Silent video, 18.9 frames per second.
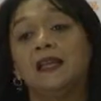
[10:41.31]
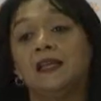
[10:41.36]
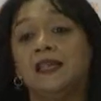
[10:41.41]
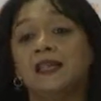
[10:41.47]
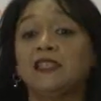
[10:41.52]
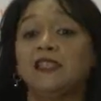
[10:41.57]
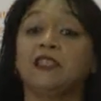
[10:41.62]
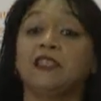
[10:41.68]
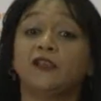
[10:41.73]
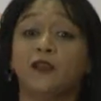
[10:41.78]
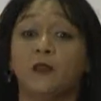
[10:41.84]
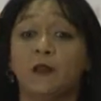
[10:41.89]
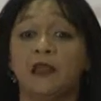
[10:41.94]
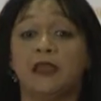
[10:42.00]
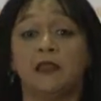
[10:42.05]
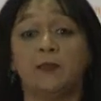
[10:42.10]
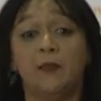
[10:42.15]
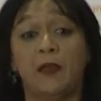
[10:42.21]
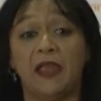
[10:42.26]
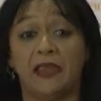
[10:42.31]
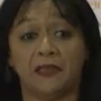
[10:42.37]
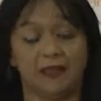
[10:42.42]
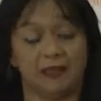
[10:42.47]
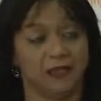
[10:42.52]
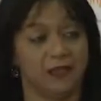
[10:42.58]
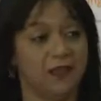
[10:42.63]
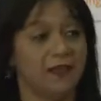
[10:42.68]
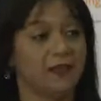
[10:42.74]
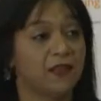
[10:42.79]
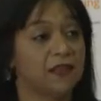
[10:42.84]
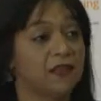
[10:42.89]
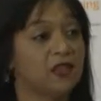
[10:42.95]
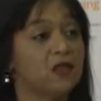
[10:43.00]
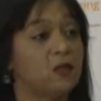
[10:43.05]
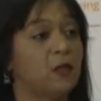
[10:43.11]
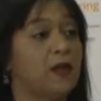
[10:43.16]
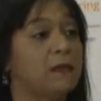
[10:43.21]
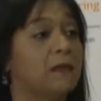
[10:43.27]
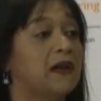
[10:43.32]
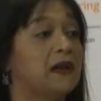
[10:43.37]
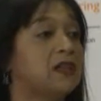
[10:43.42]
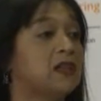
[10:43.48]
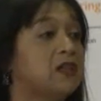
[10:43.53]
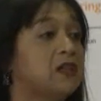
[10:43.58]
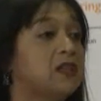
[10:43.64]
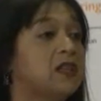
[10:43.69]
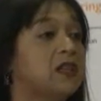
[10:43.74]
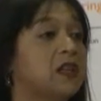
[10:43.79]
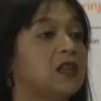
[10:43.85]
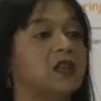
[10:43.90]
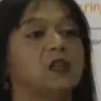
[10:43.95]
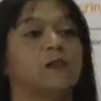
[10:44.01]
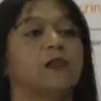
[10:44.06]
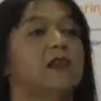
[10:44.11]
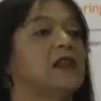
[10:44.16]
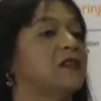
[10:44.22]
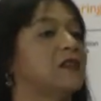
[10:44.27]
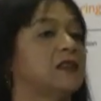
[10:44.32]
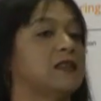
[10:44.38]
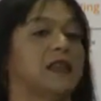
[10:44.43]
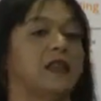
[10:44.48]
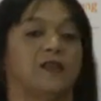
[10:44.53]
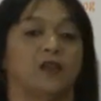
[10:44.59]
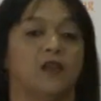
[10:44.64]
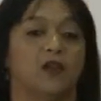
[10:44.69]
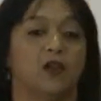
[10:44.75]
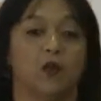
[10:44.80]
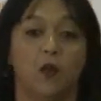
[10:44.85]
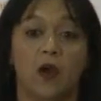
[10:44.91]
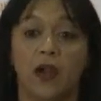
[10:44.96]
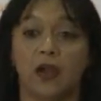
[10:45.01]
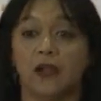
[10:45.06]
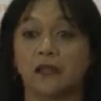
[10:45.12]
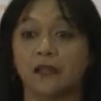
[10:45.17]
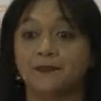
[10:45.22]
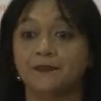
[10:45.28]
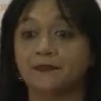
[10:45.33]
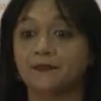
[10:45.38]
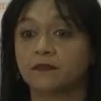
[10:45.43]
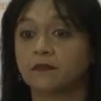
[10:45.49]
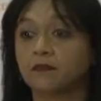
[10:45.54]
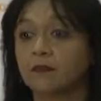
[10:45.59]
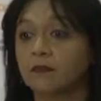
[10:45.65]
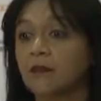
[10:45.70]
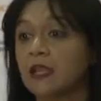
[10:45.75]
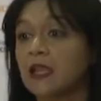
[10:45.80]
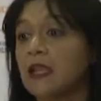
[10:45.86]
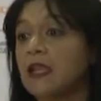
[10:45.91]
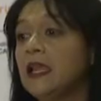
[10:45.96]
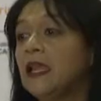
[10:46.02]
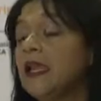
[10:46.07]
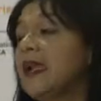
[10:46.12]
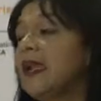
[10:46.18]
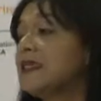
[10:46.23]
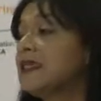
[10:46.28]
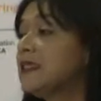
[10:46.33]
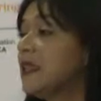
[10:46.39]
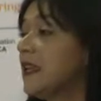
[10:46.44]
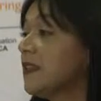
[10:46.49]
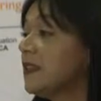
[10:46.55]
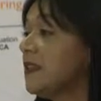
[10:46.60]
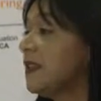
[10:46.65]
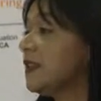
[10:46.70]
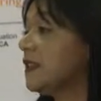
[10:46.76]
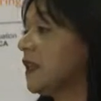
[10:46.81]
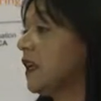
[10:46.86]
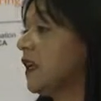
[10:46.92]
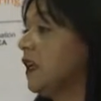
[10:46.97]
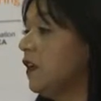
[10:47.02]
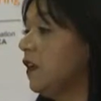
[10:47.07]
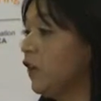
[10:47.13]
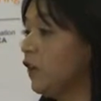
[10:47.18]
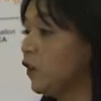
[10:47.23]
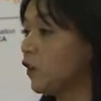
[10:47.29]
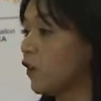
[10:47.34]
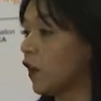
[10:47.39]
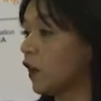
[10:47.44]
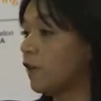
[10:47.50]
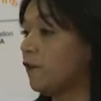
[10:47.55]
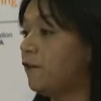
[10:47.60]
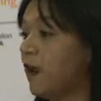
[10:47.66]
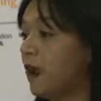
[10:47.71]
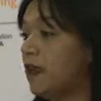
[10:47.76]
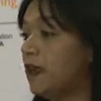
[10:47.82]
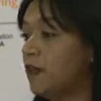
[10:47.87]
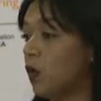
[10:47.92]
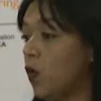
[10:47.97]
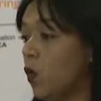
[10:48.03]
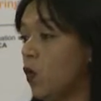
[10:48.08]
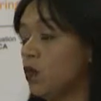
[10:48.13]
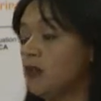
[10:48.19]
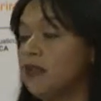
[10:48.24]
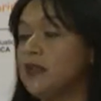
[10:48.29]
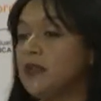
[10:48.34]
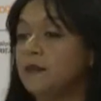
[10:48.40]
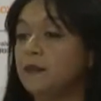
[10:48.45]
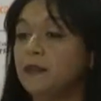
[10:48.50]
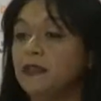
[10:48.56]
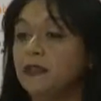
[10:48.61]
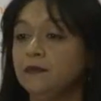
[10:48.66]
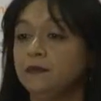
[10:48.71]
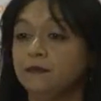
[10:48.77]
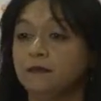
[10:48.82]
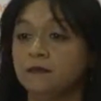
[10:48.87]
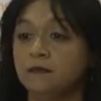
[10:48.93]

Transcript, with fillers: This is for me the best, and this is where my ESG said to me, it's never going to work. At Stats if you've got a valid order number,